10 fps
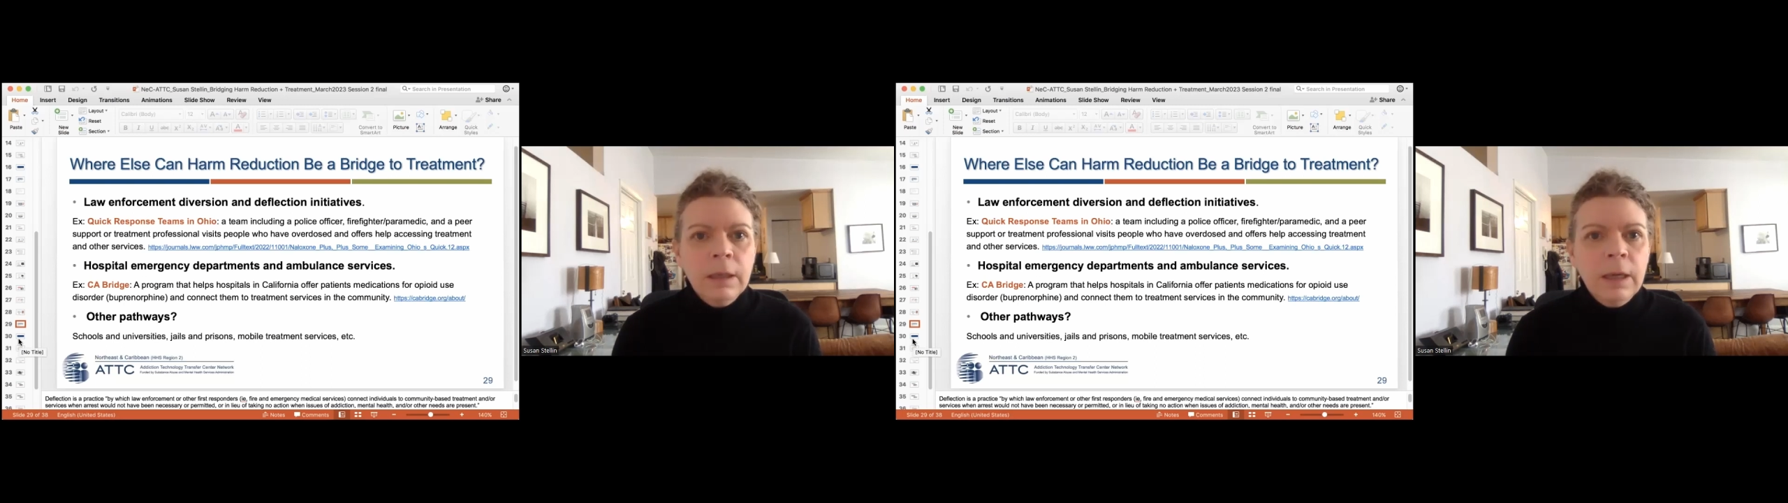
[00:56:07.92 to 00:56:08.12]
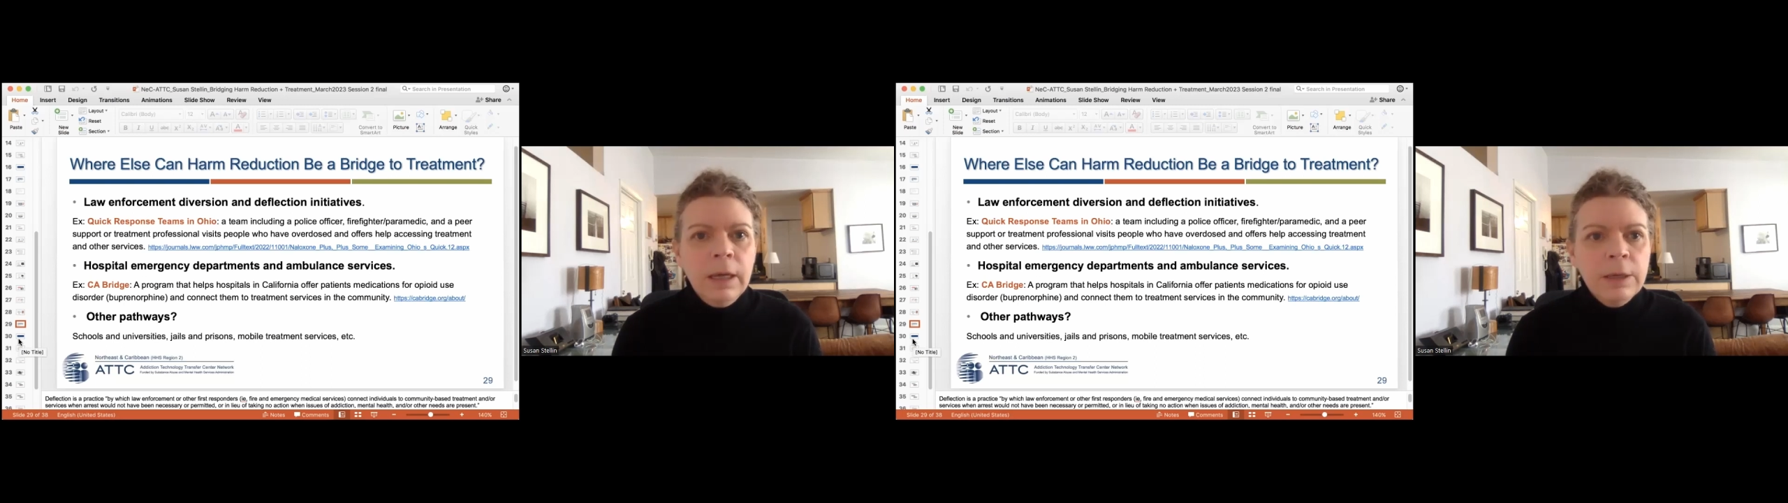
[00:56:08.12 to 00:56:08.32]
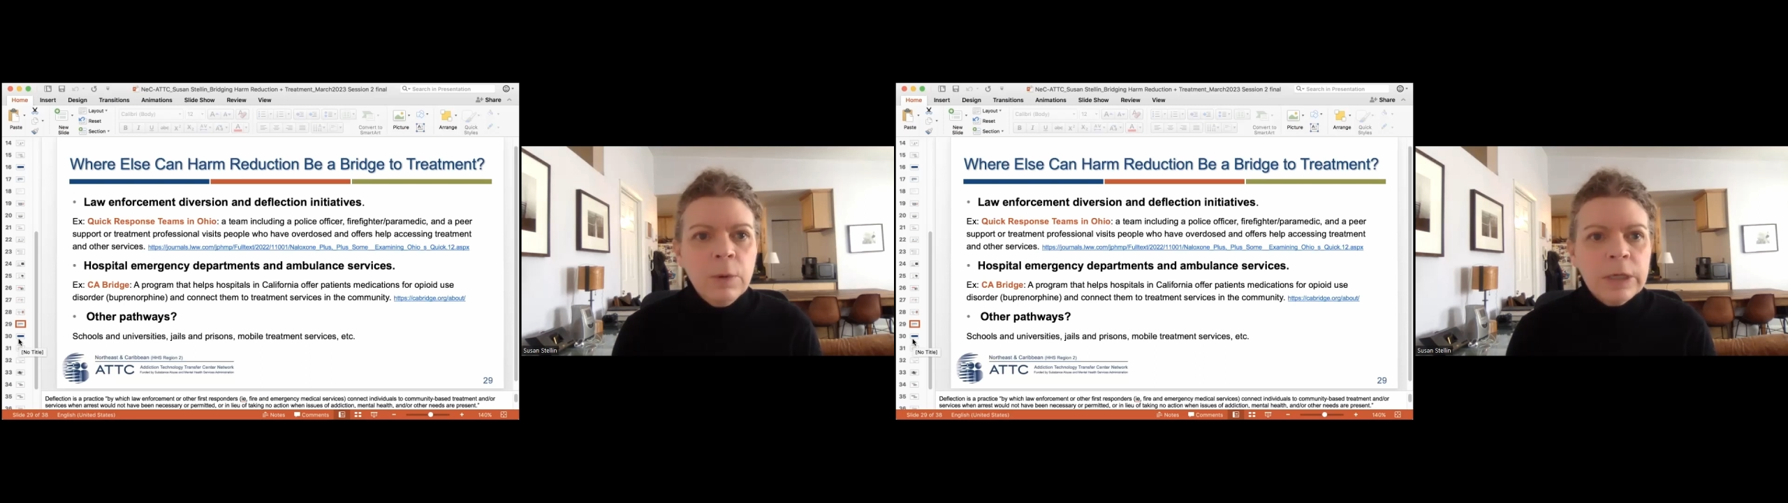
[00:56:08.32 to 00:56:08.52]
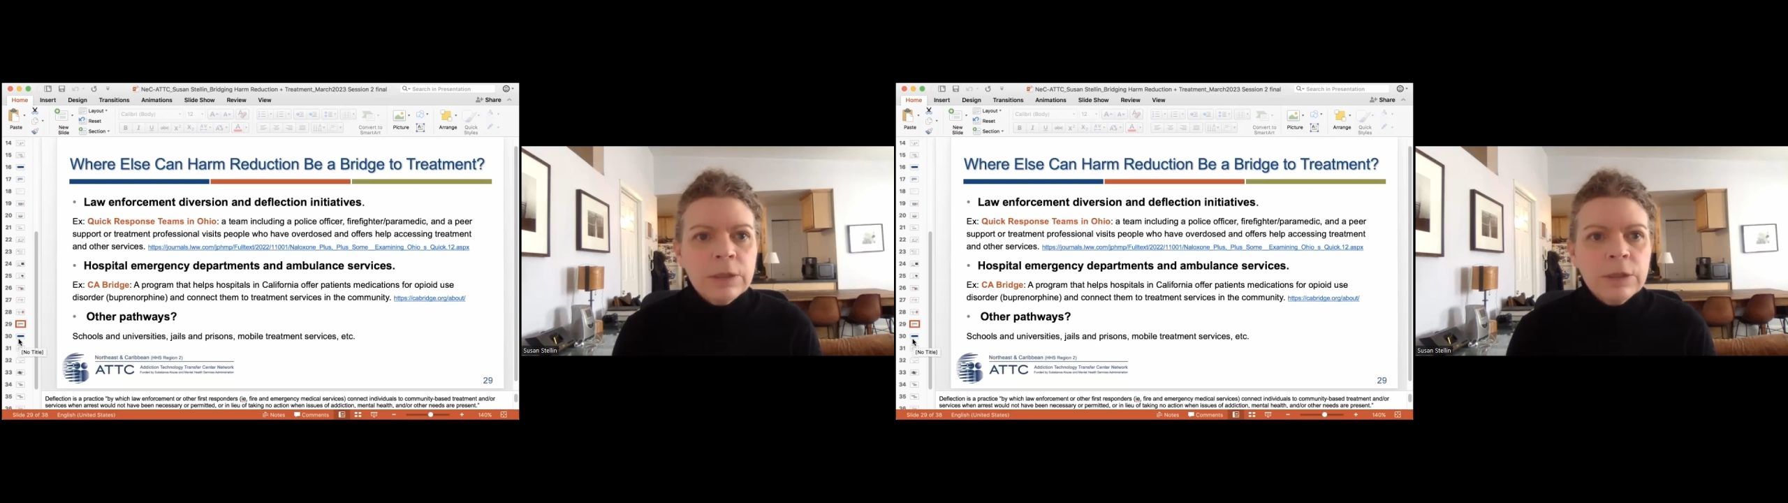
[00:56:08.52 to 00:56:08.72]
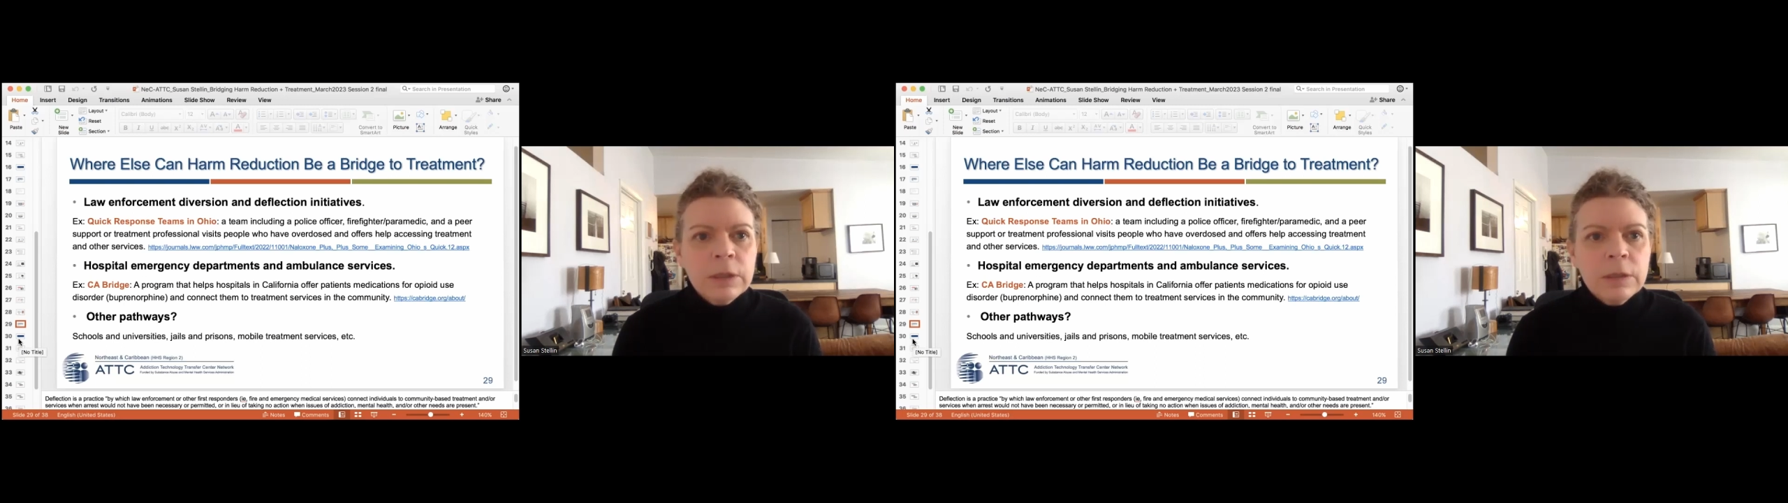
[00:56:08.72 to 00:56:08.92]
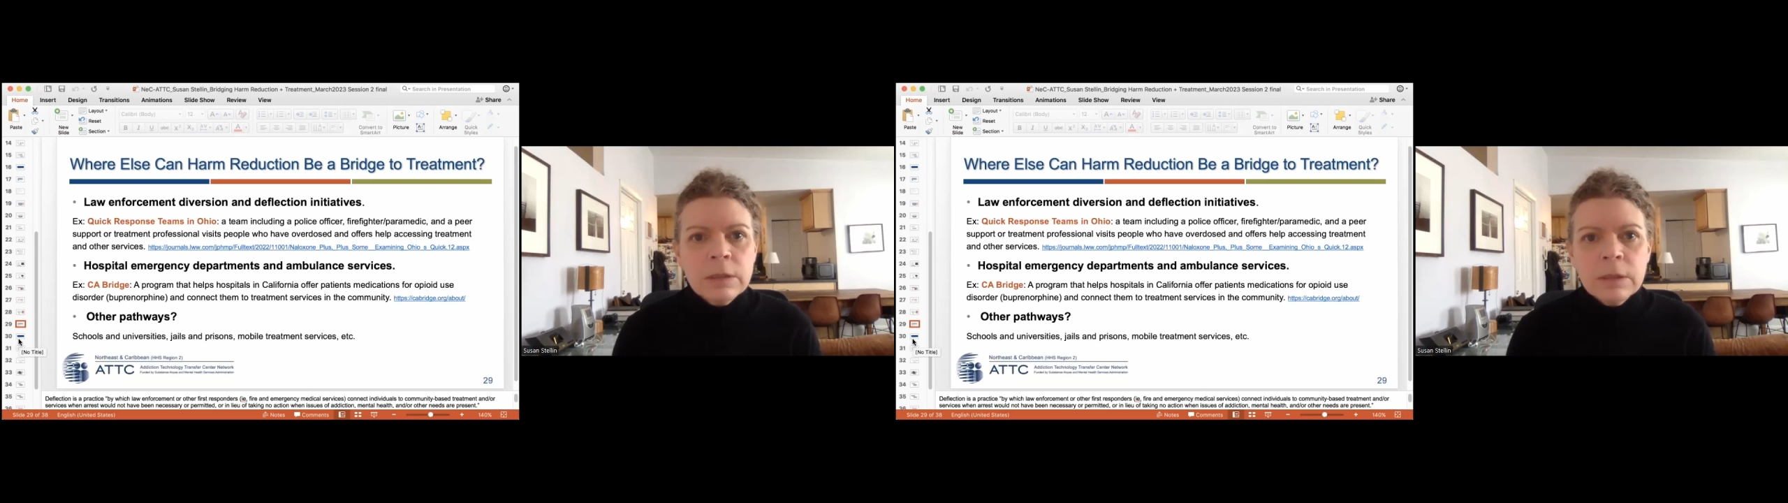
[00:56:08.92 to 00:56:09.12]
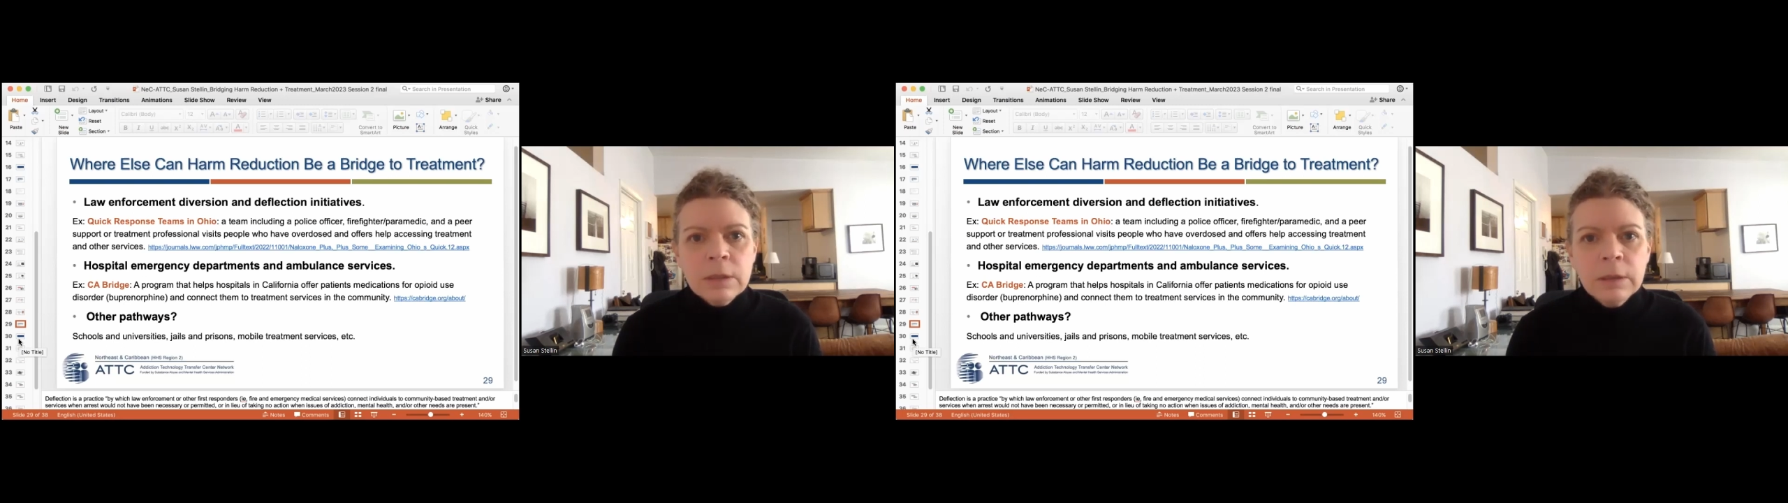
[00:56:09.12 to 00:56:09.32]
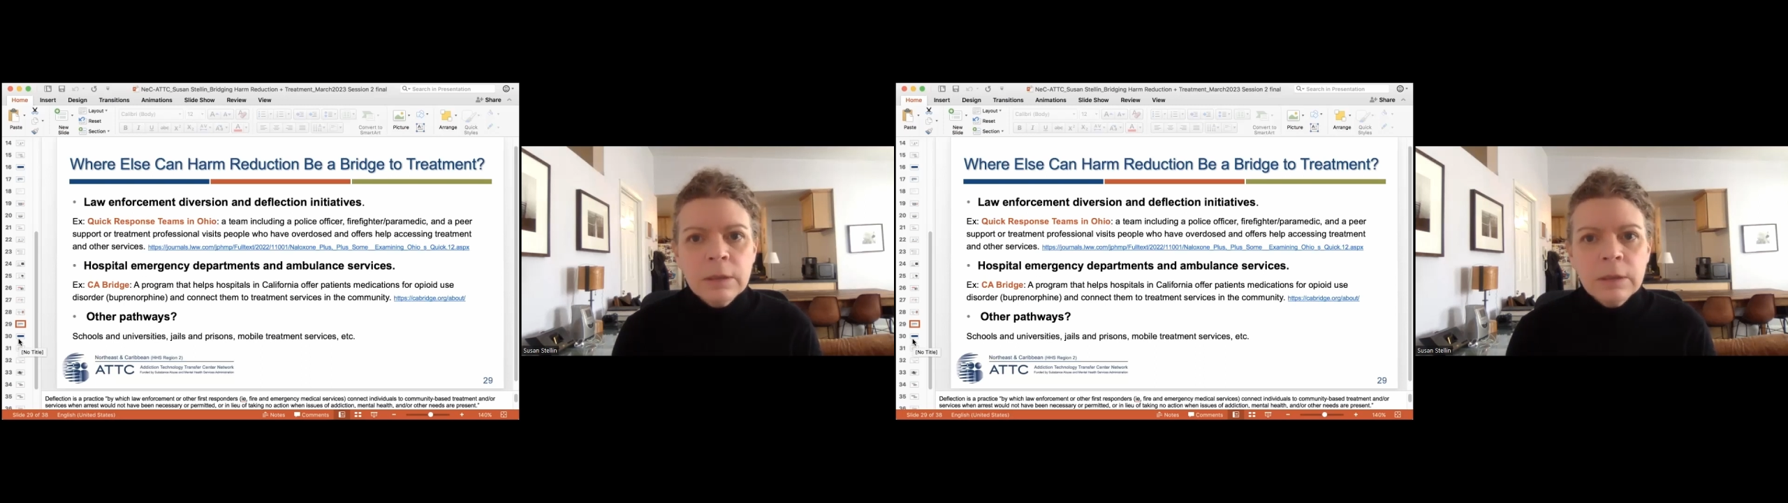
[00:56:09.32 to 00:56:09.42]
Any questions